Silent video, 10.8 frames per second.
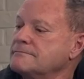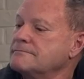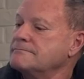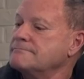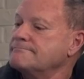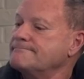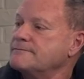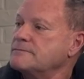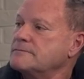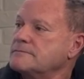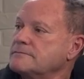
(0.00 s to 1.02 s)

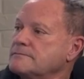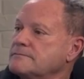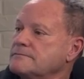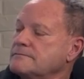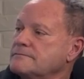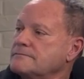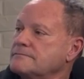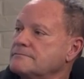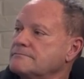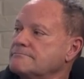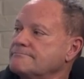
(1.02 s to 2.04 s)

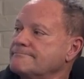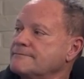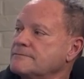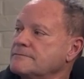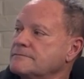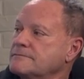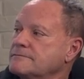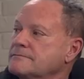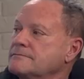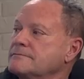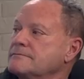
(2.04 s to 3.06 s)

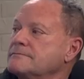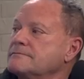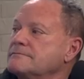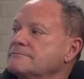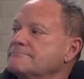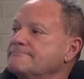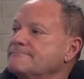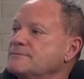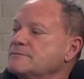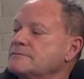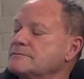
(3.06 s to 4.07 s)

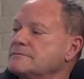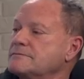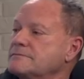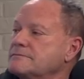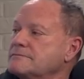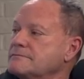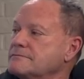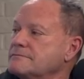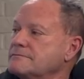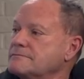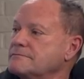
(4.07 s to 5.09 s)

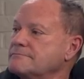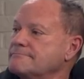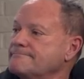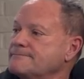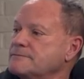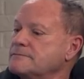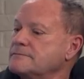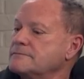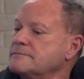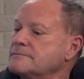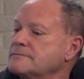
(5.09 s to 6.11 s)

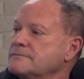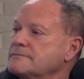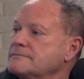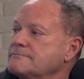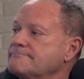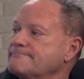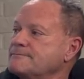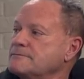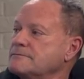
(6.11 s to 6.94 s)
The person shown says nothing.